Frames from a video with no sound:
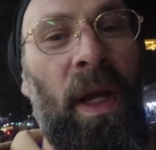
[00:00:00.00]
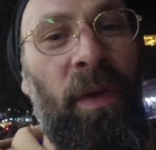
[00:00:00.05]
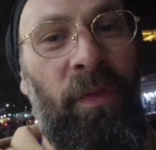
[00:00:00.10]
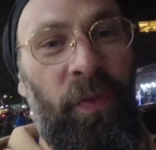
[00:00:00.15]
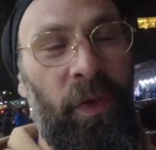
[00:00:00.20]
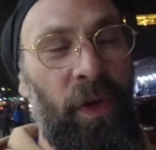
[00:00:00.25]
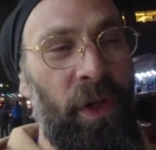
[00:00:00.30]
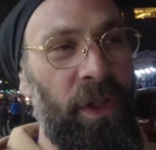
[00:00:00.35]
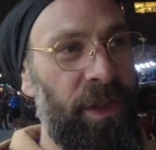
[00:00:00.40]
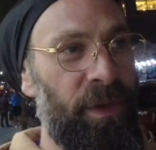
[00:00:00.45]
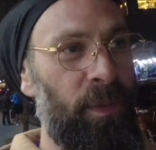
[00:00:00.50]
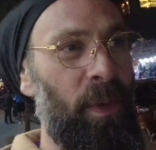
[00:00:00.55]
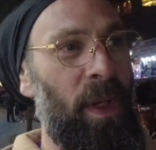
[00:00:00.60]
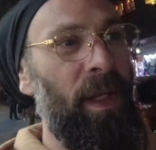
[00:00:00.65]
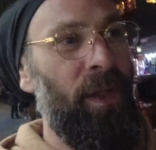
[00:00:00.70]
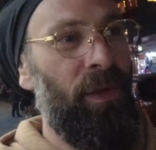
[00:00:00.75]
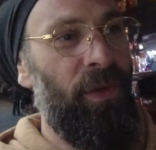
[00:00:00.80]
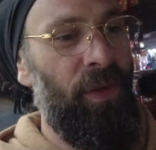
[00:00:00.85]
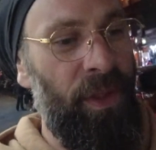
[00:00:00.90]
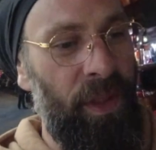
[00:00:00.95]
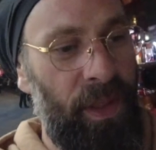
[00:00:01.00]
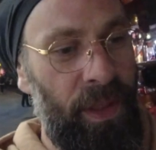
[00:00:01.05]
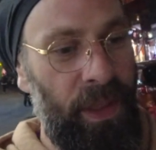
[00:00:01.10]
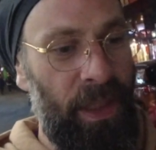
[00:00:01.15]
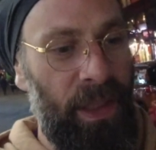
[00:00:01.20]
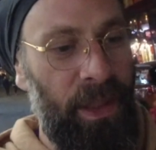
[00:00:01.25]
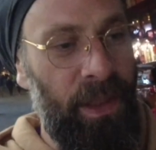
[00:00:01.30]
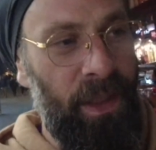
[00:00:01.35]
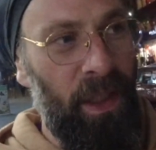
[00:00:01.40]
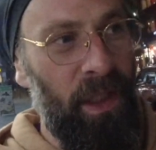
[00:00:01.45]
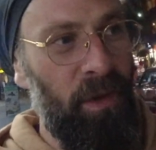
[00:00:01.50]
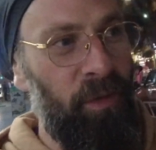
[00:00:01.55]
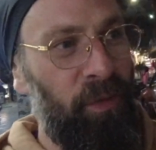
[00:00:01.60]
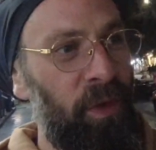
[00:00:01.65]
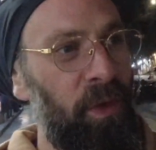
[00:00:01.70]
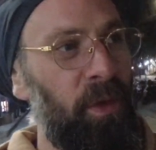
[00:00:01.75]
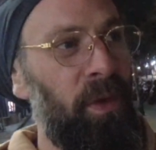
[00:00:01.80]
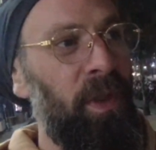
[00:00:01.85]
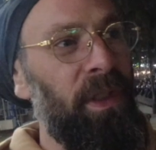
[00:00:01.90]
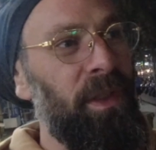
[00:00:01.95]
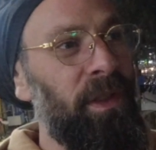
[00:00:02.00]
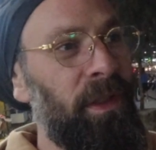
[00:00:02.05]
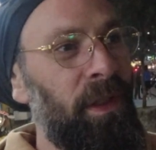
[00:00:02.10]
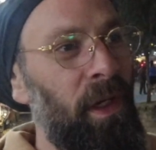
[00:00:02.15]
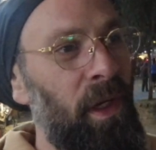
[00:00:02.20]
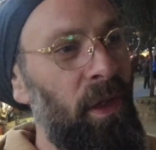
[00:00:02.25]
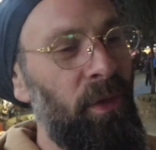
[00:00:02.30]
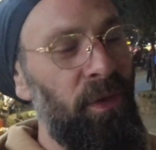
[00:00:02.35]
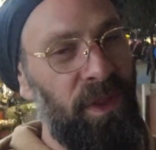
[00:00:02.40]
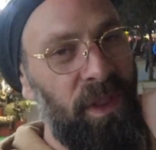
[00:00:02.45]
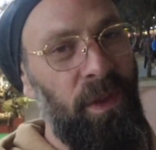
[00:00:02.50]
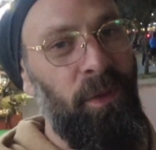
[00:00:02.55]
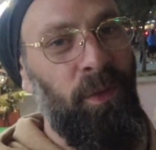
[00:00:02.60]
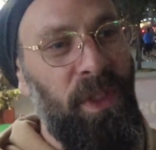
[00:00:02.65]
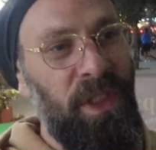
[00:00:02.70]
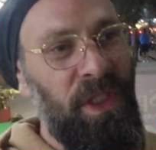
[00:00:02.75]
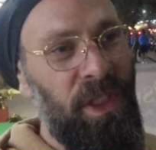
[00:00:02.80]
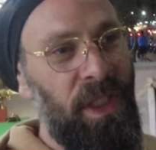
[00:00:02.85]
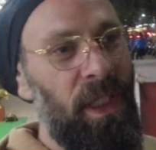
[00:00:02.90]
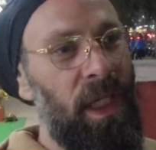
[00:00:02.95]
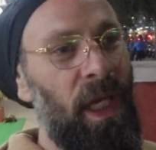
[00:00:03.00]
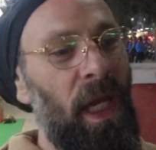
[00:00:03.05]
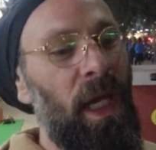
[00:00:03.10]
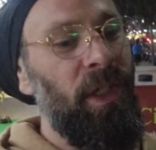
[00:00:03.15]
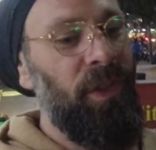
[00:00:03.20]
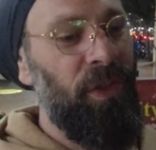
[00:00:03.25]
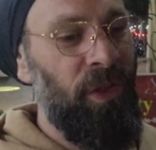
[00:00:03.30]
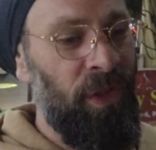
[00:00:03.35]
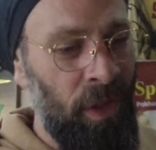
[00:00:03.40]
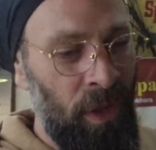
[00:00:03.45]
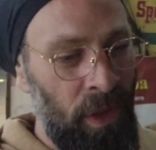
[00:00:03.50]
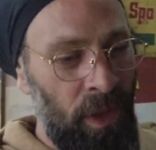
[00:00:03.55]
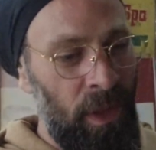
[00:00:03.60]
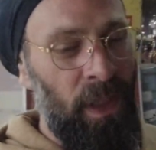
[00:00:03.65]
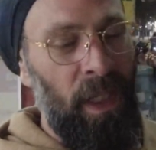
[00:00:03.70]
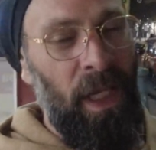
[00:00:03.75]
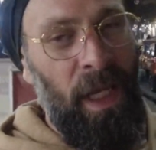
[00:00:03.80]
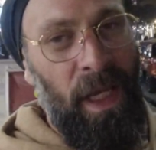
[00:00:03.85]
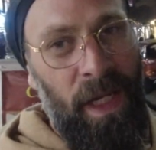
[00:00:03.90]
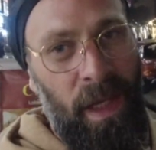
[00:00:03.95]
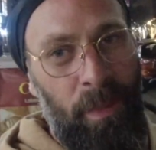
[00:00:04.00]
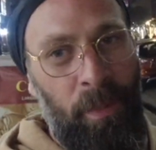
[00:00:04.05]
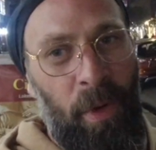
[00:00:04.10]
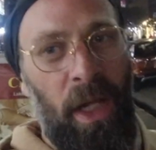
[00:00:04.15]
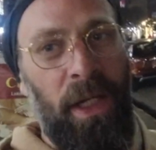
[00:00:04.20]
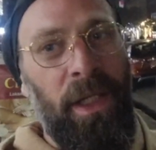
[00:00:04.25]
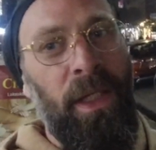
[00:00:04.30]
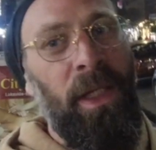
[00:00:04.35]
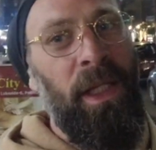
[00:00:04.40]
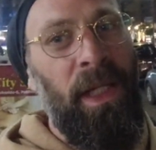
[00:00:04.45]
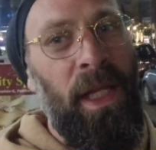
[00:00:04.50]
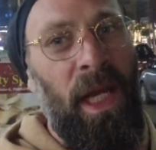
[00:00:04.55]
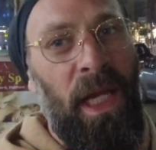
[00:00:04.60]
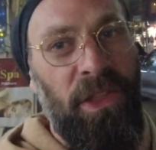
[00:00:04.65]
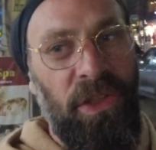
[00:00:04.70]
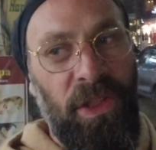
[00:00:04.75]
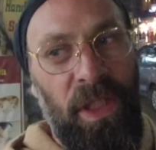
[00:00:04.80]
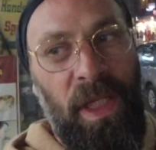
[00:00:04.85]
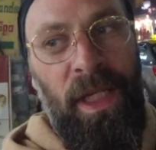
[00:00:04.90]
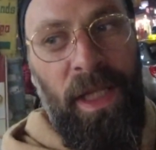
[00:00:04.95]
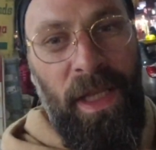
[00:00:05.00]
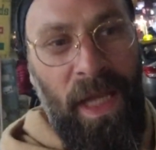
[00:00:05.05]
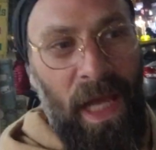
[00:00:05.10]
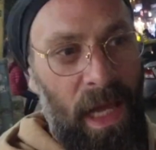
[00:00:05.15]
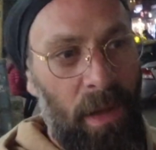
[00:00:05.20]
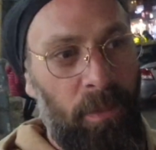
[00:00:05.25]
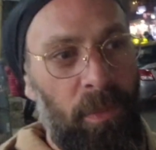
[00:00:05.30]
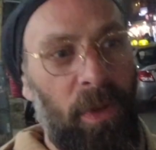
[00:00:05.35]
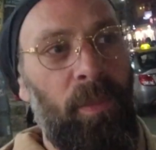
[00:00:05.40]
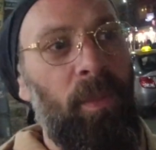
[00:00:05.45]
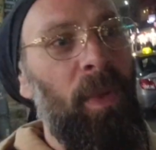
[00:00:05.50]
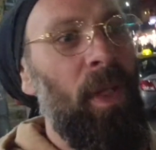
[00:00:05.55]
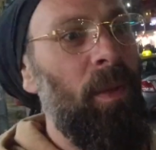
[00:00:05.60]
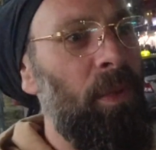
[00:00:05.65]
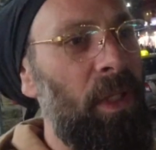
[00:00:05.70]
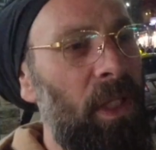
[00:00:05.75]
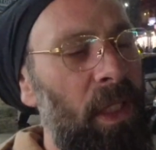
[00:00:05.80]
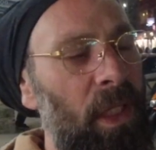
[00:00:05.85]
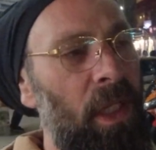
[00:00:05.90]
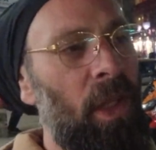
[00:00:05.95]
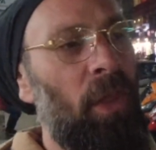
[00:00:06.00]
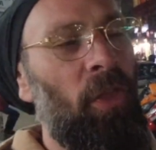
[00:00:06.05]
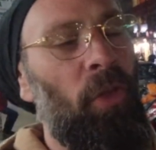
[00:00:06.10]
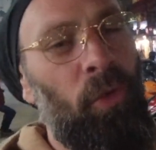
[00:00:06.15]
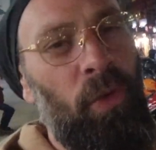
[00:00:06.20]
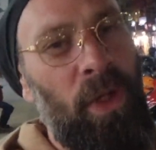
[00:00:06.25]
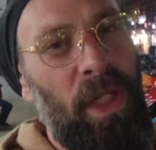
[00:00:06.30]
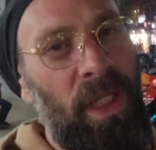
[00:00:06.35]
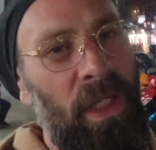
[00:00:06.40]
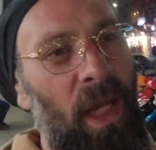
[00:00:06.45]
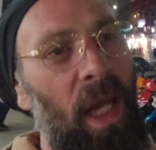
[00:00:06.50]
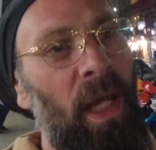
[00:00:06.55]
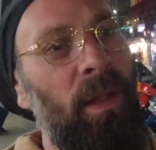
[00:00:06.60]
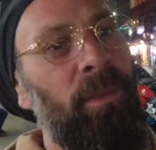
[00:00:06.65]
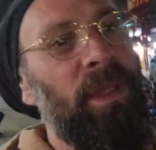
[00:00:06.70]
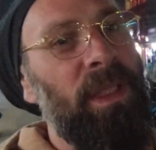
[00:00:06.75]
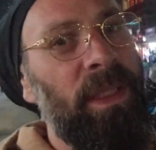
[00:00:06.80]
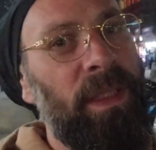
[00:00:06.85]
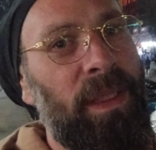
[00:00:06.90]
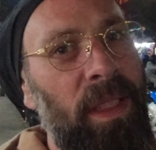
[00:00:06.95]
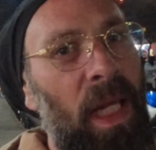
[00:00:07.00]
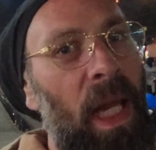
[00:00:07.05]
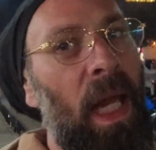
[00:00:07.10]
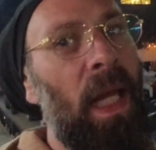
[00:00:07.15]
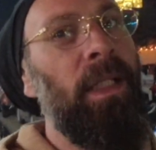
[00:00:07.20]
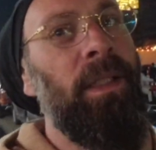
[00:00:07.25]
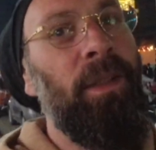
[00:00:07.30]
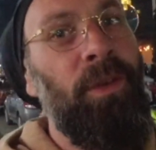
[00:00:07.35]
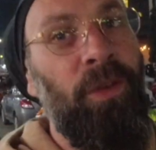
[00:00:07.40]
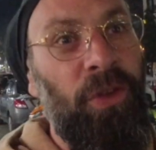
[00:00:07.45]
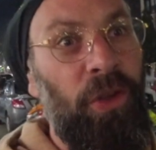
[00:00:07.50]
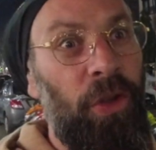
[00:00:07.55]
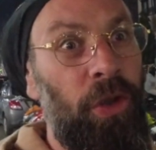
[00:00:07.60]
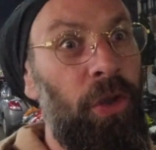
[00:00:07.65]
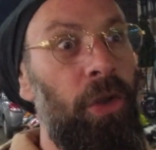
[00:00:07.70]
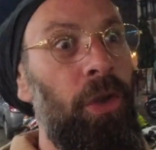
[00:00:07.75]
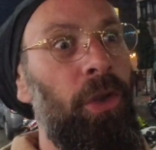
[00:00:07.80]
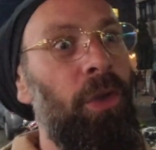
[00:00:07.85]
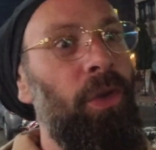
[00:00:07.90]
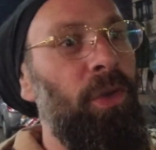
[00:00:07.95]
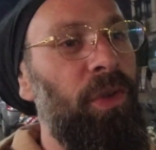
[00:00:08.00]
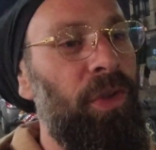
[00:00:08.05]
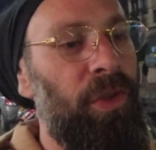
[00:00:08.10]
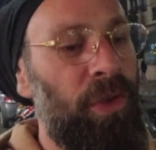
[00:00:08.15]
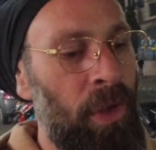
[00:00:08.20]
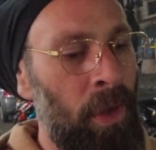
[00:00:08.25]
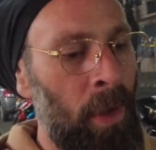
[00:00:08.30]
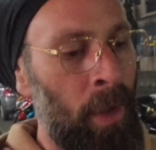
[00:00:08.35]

I first went to India a few years ago, I was in Rishikesh, and I bought a Ganesh like that, but maybe three times the size. It was huge.